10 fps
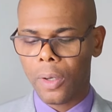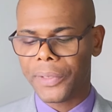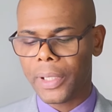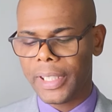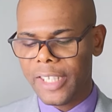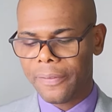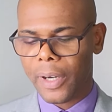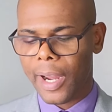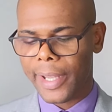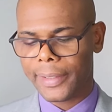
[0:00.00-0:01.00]
of the
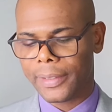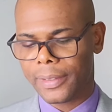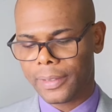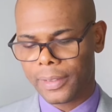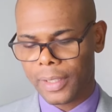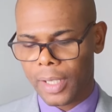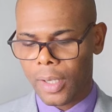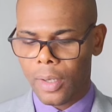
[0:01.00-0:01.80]
Levites